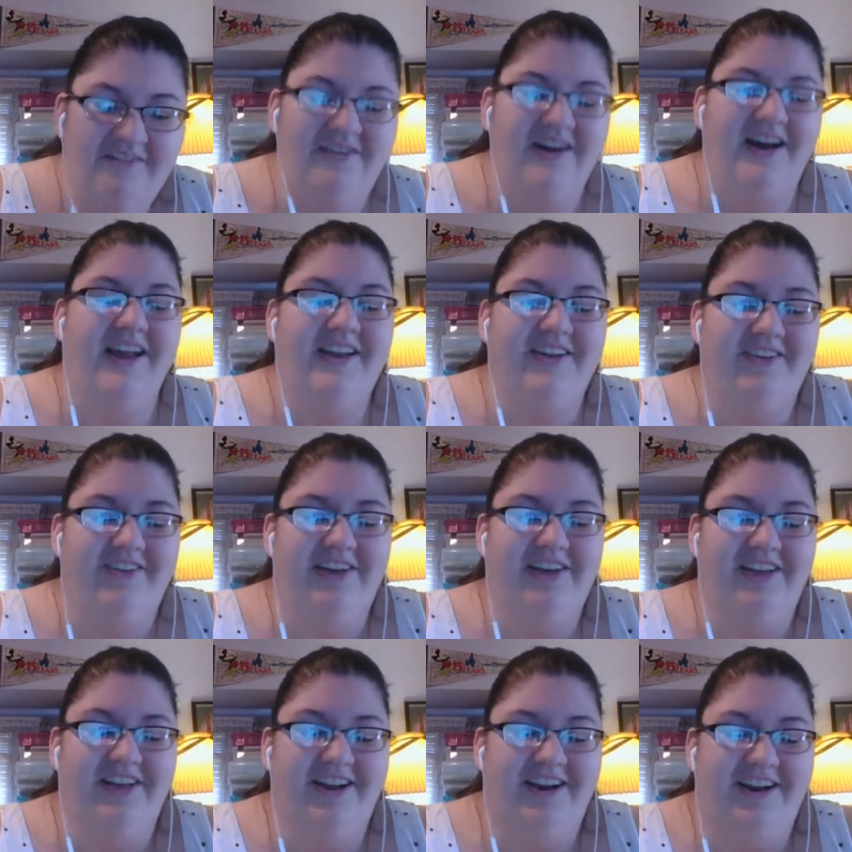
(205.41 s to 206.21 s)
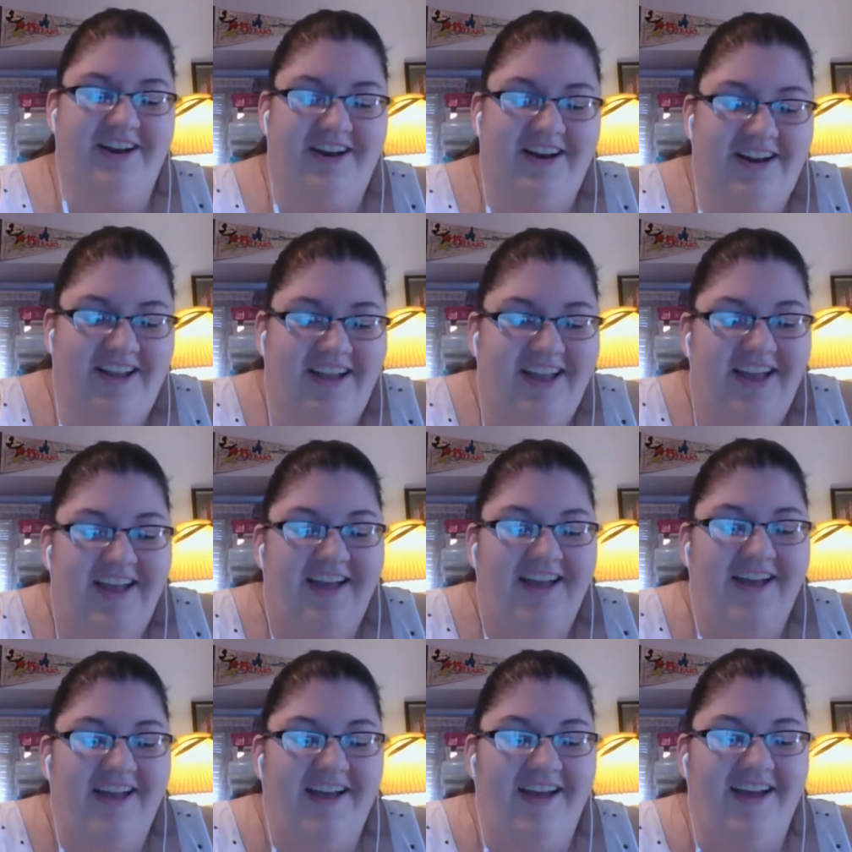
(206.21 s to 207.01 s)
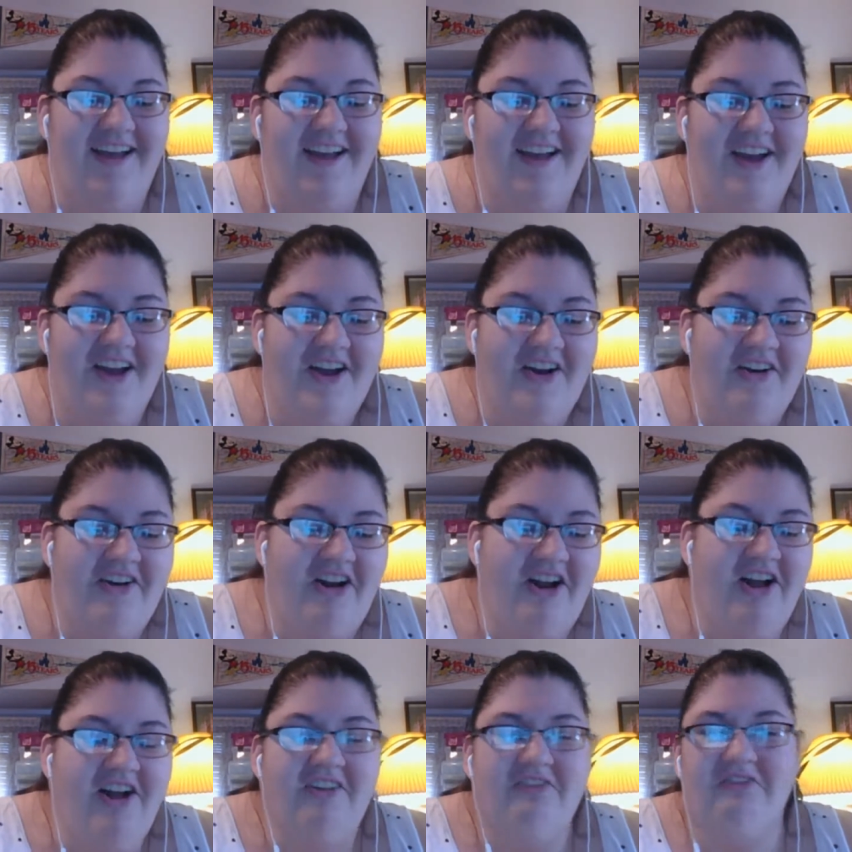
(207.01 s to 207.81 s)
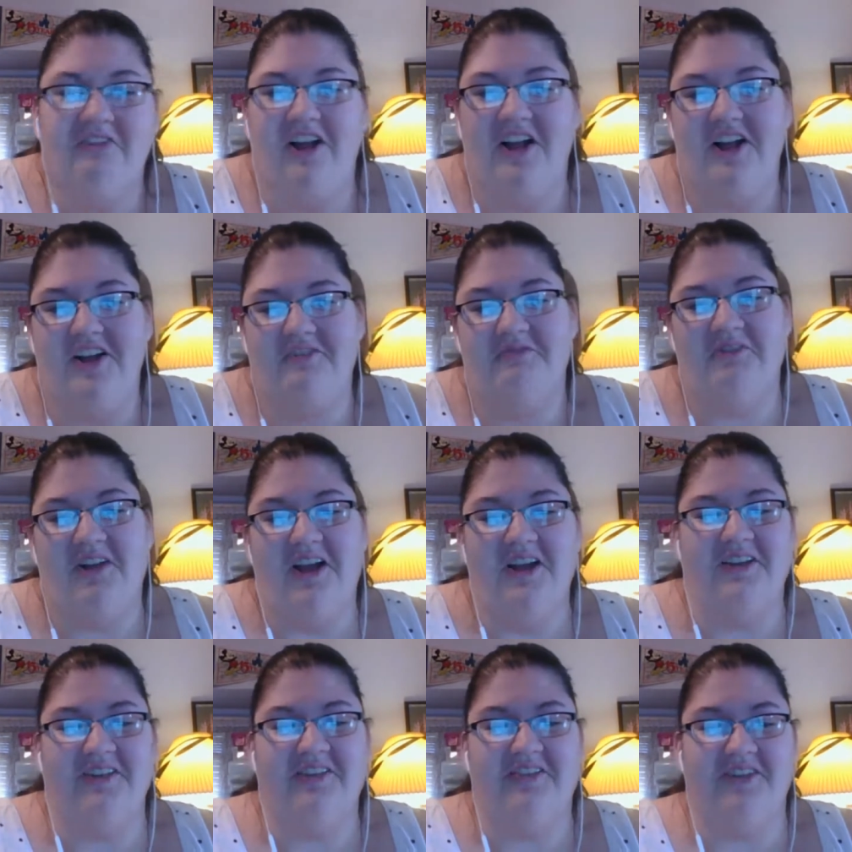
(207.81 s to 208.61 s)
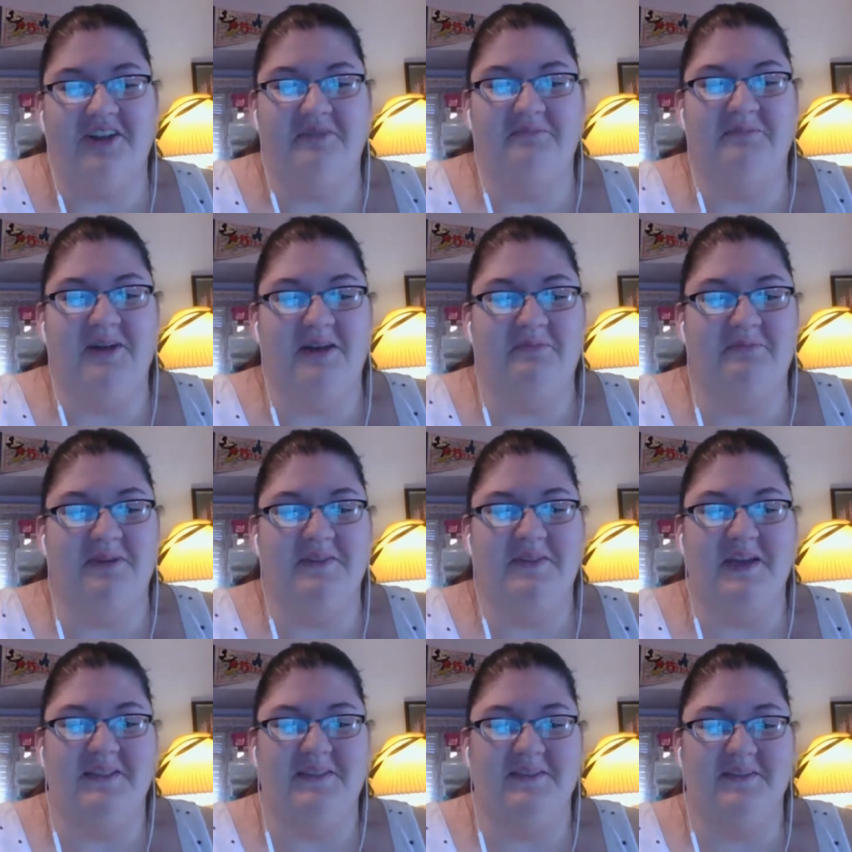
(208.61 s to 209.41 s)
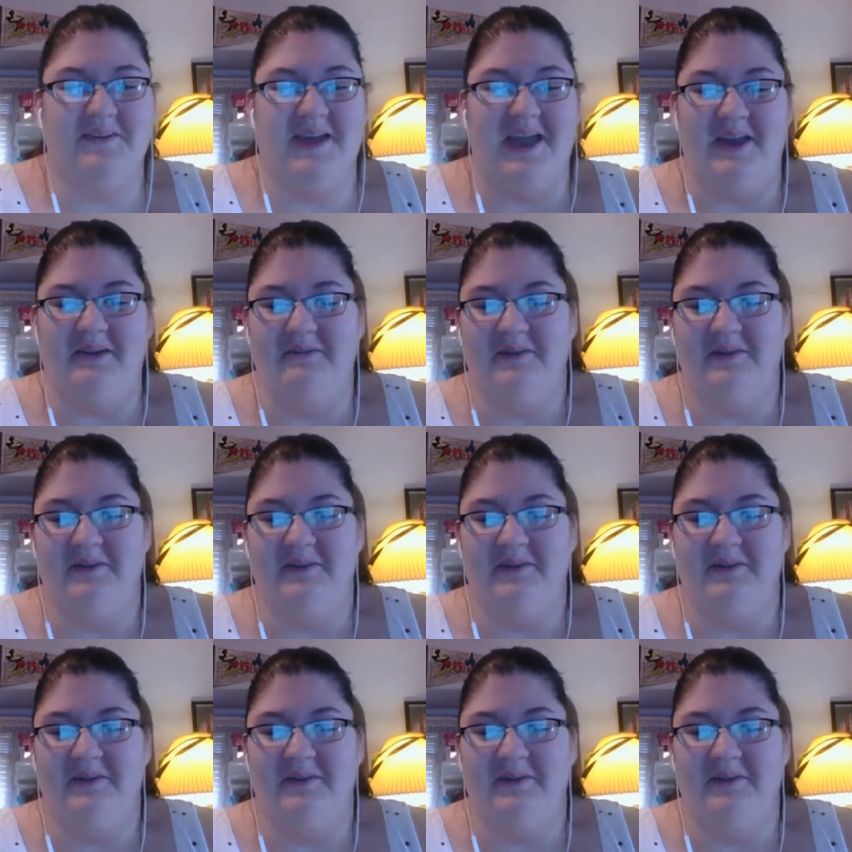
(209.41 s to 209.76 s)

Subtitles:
Like we are wrong stream, bud, but that's okay.